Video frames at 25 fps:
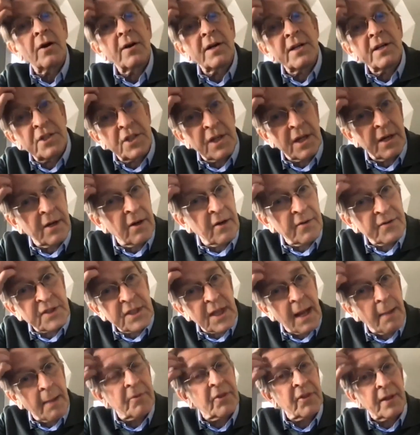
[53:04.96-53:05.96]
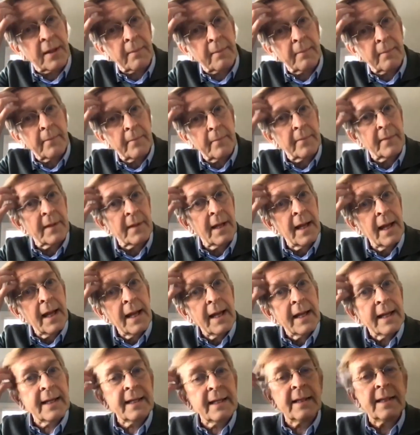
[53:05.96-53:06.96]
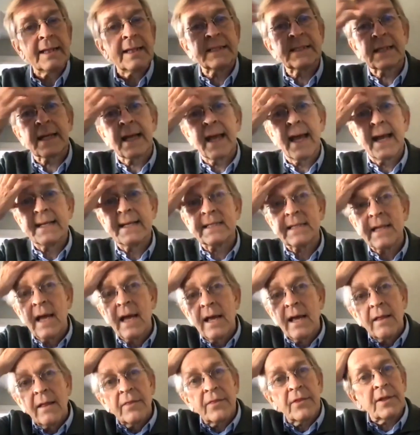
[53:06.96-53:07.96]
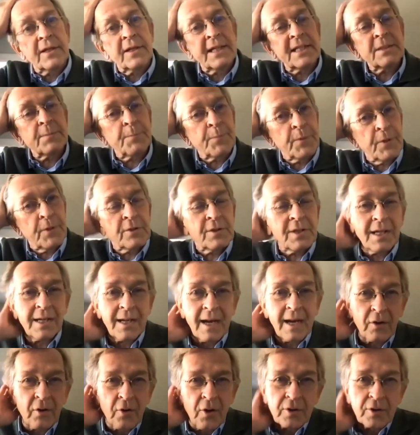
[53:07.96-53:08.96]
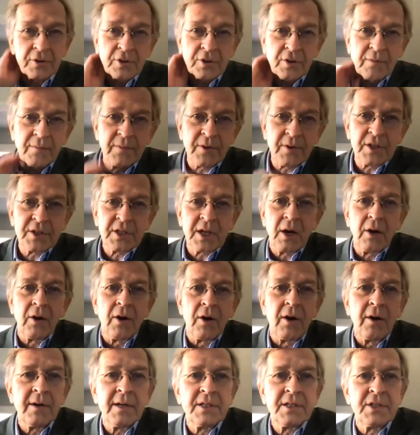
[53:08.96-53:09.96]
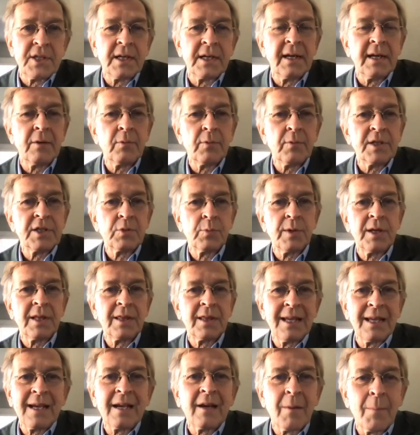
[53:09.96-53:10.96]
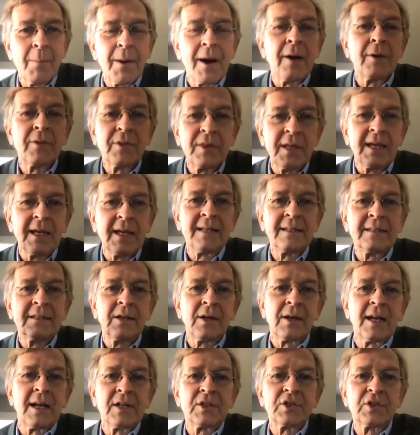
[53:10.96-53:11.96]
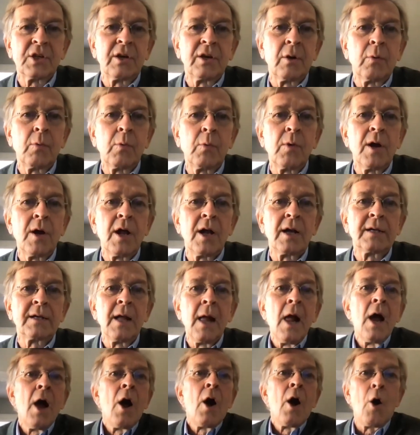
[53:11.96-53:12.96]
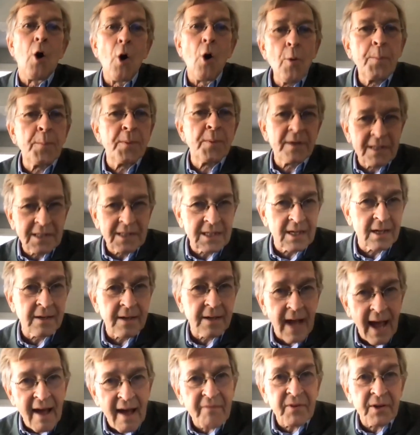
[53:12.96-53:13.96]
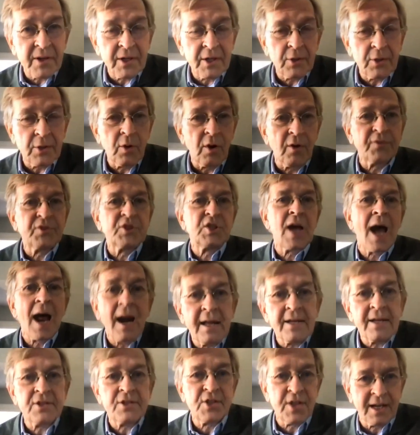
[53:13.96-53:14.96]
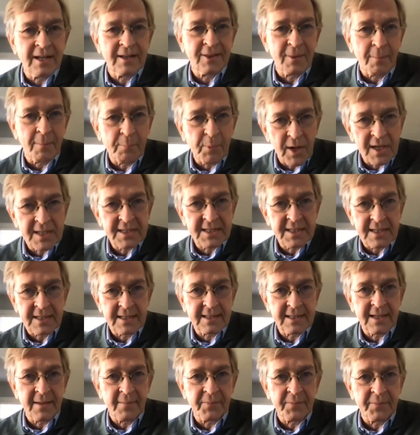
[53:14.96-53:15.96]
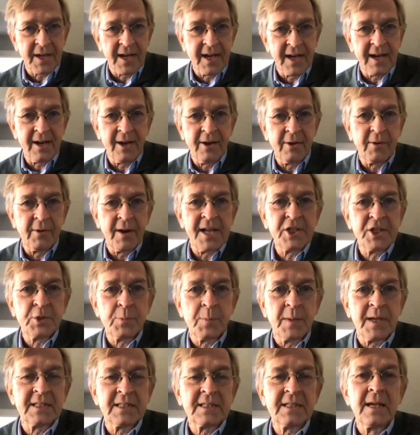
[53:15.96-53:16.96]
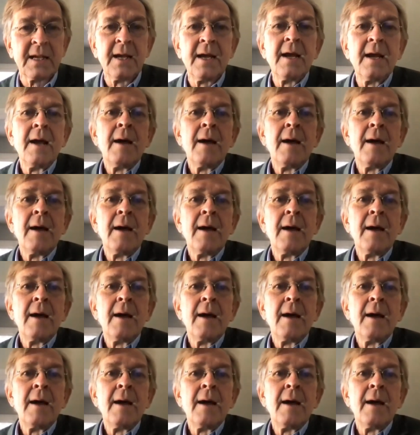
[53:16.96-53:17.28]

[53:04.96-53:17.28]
origin of something, in this case, the disputed and controversial origin in which we think about the international world, opens an avenue of challenging the present arrangements,